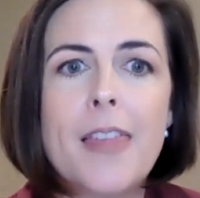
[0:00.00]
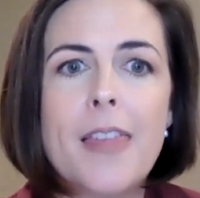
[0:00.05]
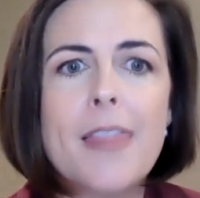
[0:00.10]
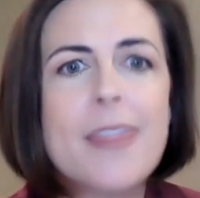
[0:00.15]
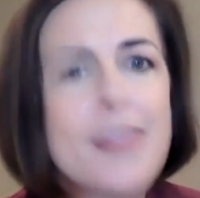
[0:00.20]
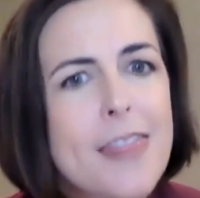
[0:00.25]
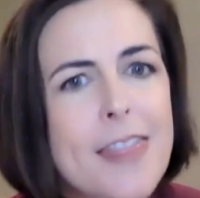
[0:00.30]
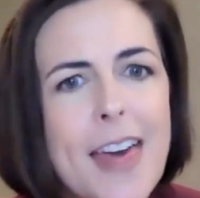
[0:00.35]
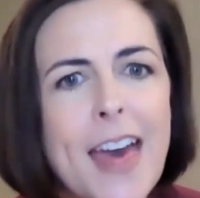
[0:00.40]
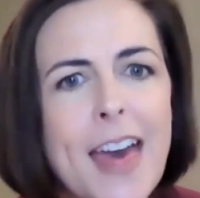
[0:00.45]

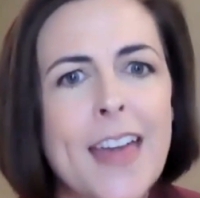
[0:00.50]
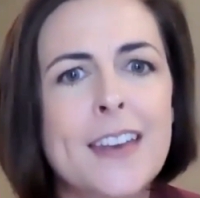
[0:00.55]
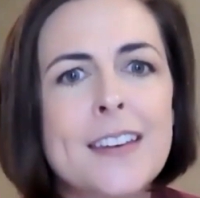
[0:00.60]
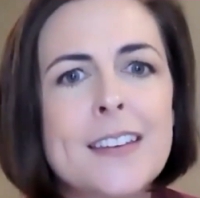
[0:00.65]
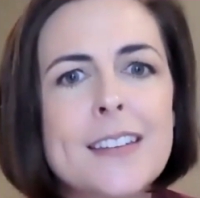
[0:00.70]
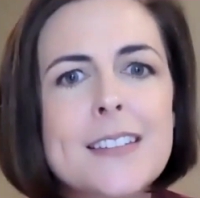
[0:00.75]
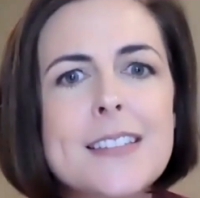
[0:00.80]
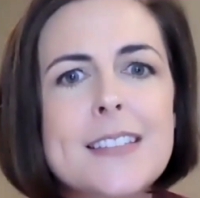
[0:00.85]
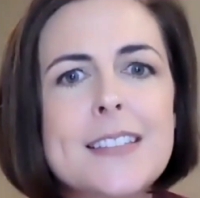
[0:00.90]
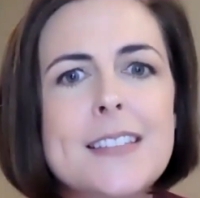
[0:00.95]

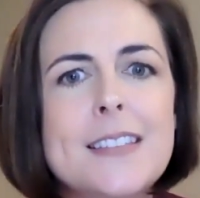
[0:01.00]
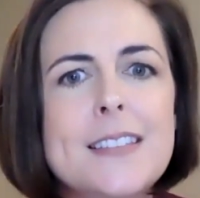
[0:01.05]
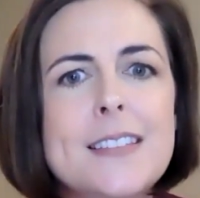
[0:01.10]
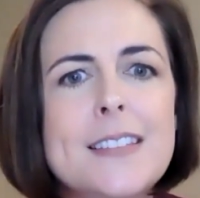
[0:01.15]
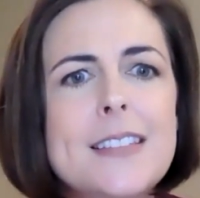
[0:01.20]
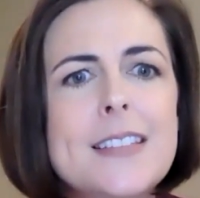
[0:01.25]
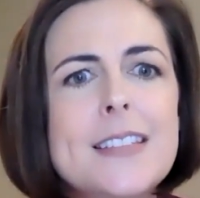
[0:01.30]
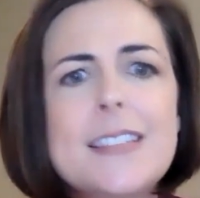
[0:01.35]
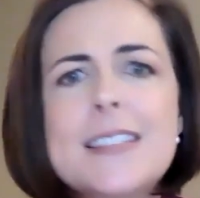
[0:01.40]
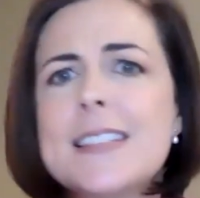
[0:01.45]
then
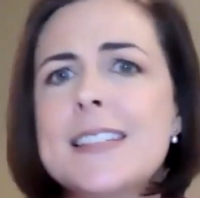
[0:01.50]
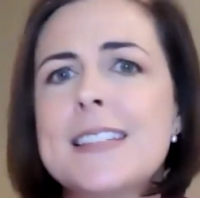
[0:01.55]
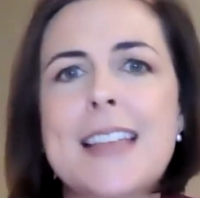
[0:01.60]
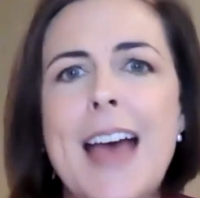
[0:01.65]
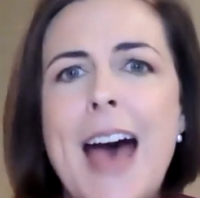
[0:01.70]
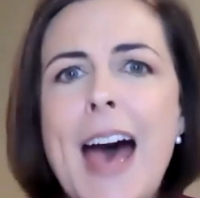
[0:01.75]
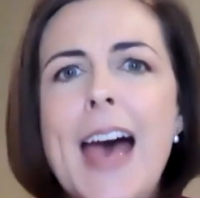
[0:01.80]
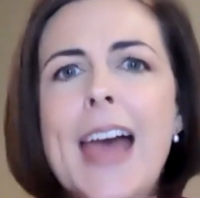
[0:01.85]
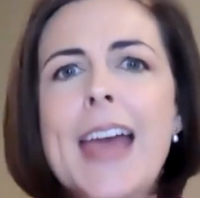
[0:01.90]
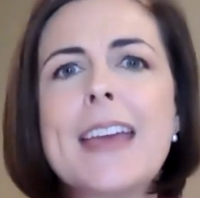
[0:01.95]
to
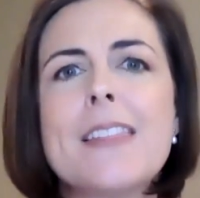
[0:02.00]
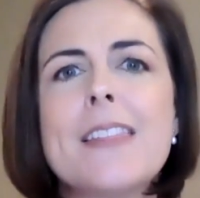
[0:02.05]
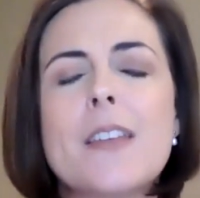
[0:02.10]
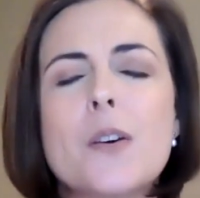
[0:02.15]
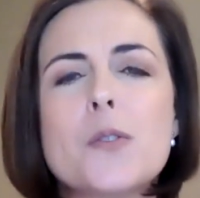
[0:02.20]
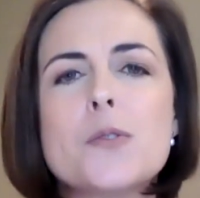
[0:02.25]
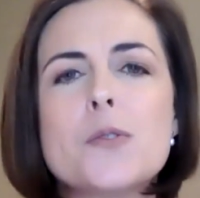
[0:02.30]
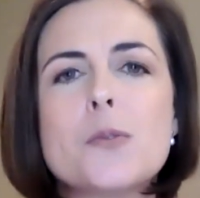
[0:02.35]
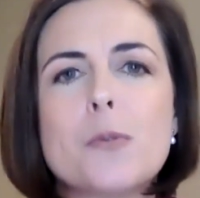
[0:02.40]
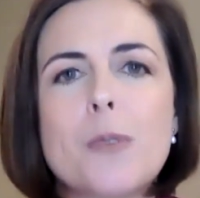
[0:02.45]
deny
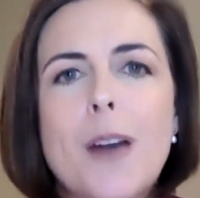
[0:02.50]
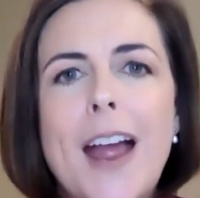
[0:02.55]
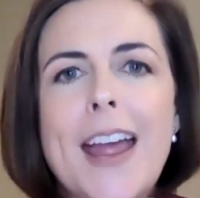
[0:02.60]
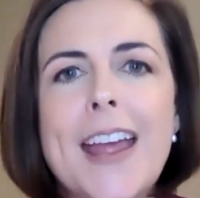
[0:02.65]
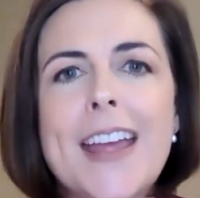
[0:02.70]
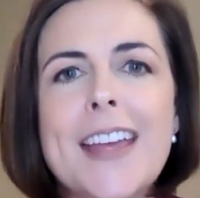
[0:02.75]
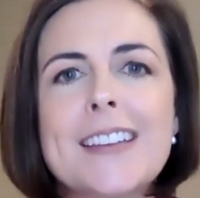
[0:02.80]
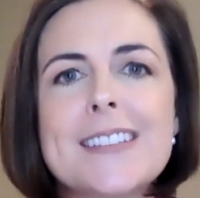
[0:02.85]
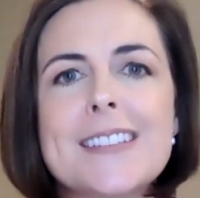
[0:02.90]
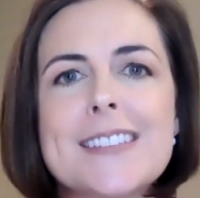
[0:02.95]
those
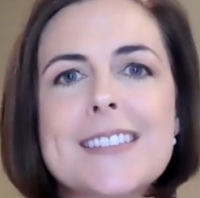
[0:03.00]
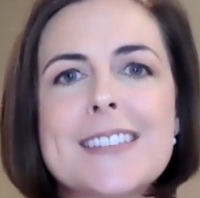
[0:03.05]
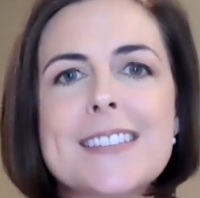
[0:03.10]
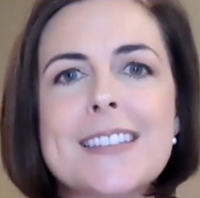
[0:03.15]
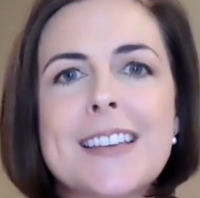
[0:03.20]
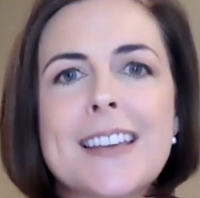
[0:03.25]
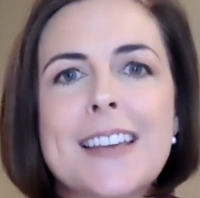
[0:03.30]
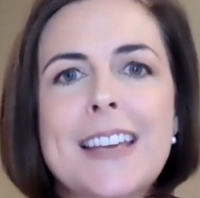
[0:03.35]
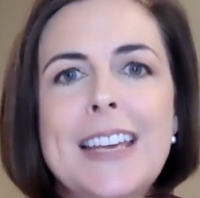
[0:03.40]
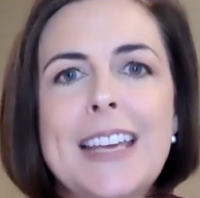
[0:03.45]
rights
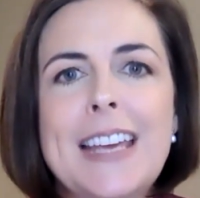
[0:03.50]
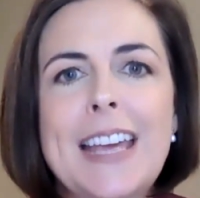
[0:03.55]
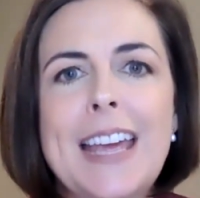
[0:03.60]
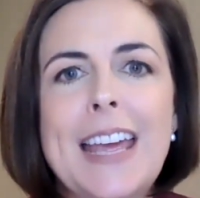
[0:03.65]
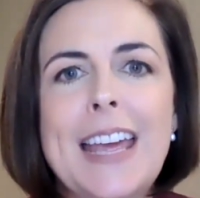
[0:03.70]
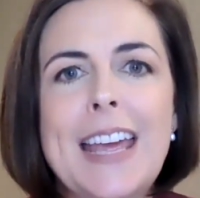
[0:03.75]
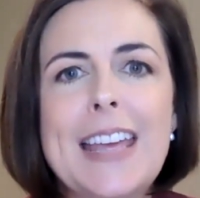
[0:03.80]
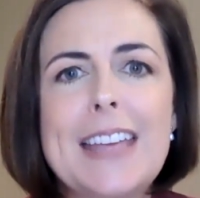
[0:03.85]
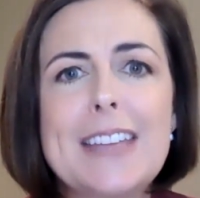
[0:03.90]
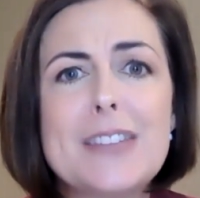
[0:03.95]

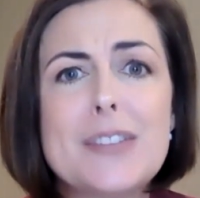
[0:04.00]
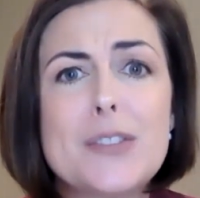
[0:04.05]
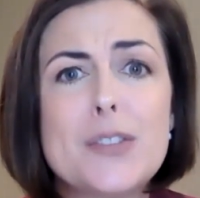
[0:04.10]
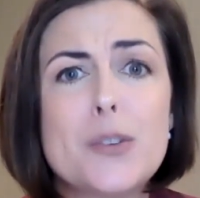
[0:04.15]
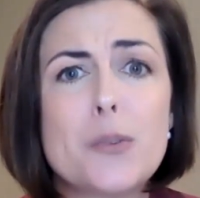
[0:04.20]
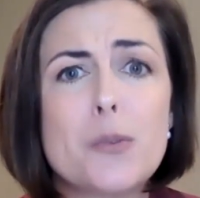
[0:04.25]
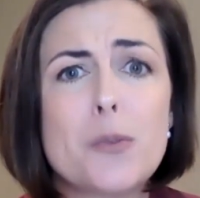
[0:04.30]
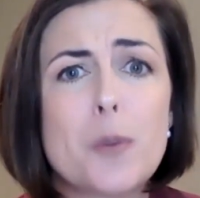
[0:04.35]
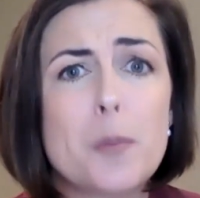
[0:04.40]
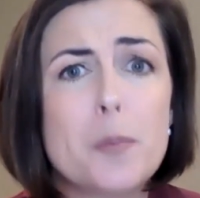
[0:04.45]
is
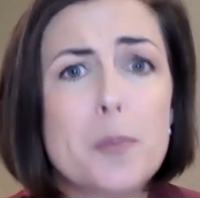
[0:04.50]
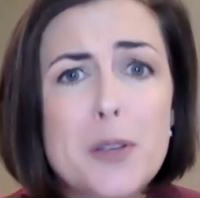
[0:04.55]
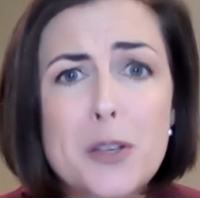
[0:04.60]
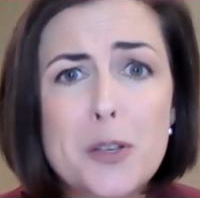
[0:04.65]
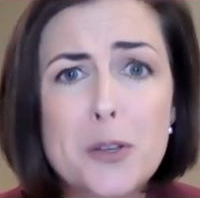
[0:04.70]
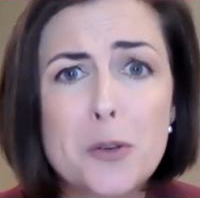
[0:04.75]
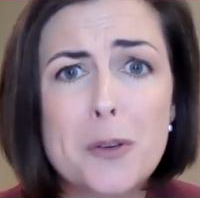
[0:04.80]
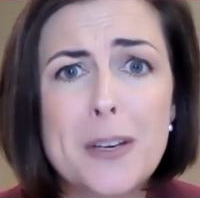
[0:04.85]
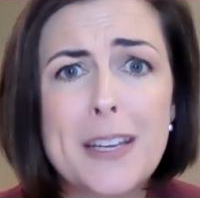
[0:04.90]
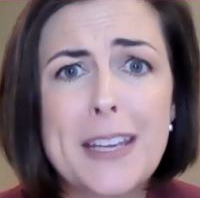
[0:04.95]
to
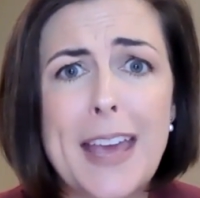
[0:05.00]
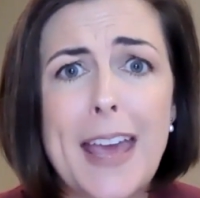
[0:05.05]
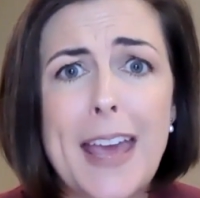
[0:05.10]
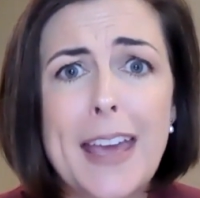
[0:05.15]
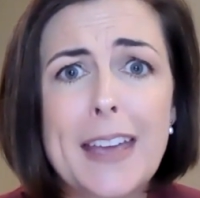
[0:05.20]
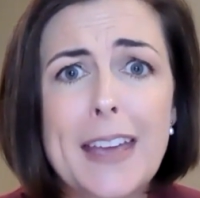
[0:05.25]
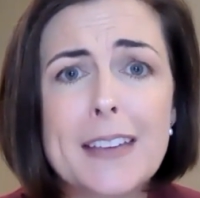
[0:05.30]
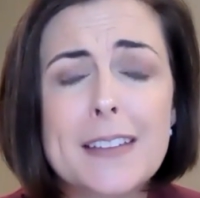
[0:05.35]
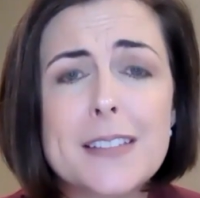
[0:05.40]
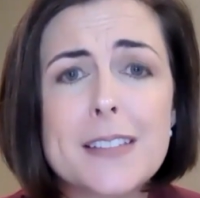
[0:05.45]

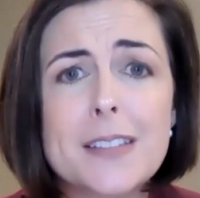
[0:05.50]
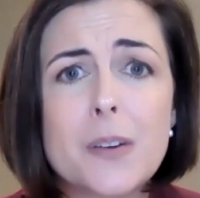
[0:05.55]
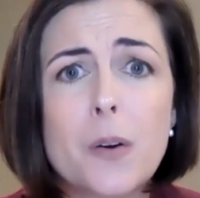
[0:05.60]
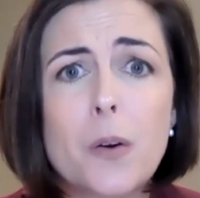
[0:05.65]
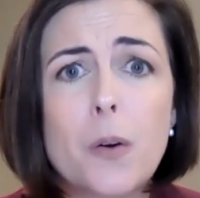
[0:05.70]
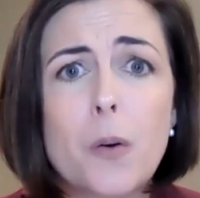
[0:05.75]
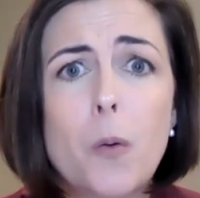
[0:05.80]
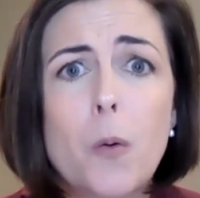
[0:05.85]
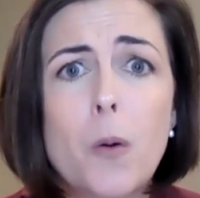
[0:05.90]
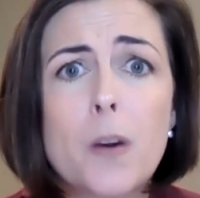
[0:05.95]
repudiate
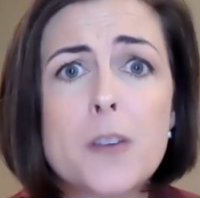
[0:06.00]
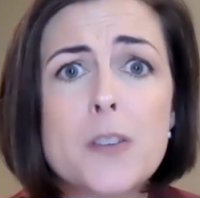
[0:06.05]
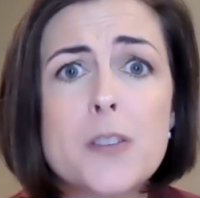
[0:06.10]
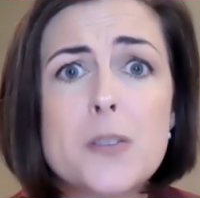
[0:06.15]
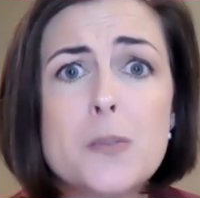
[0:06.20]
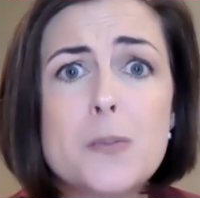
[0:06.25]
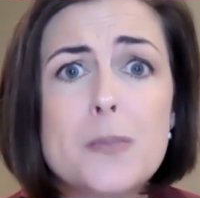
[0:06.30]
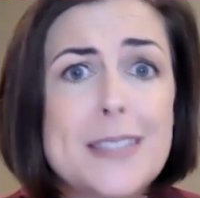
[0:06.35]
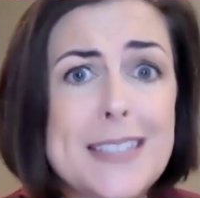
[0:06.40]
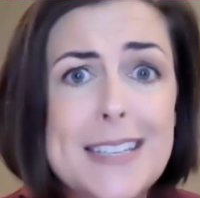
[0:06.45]
or
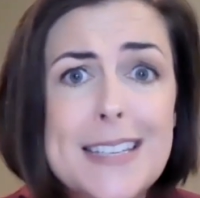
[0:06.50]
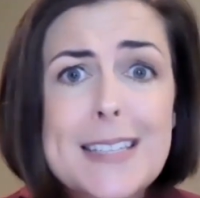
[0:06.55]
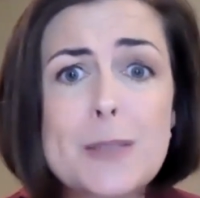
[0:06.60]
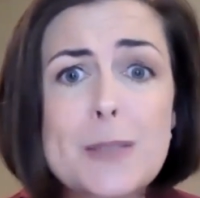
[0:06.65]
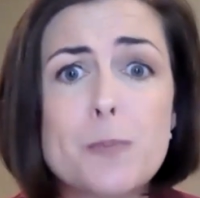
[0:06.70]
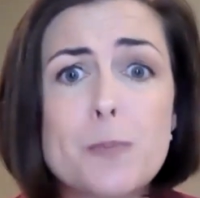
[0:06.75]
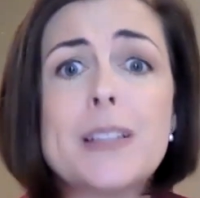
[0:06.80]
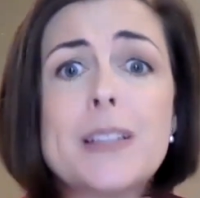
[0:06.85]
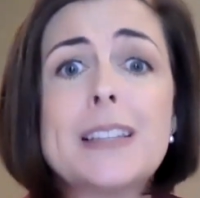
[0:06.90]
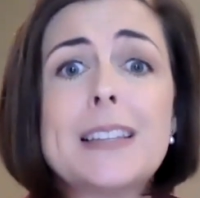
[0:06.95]
to
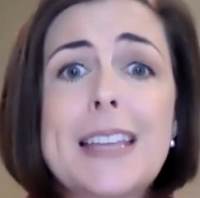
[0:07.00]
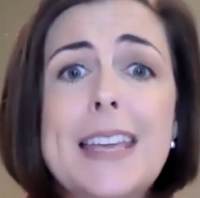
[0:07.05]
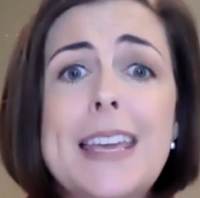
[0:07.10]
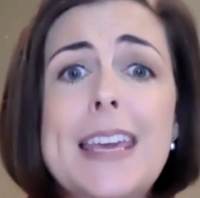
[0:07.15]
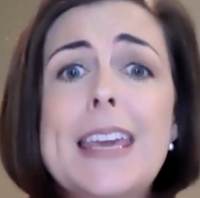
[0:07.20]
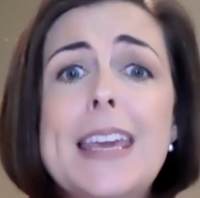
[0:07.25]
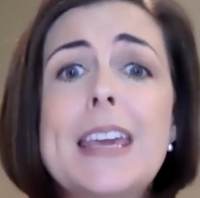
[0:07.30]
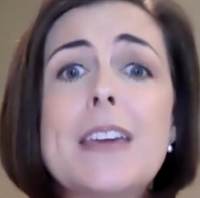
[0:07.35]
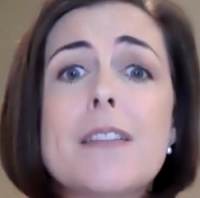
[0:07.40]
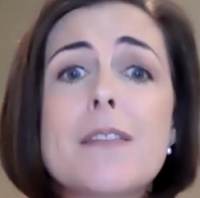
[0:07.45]

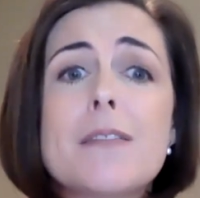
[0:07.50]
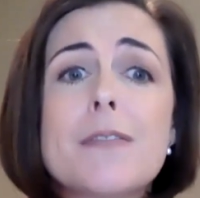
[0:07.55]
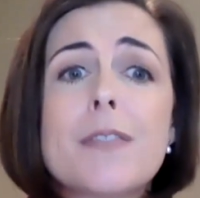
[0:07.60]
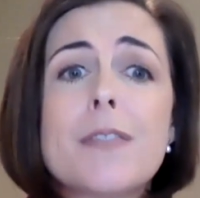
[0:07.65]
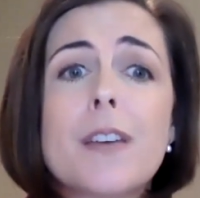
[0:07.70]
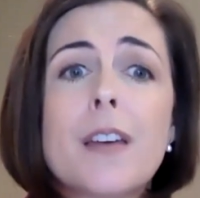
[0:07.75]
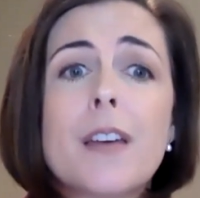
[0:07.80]
disbelieve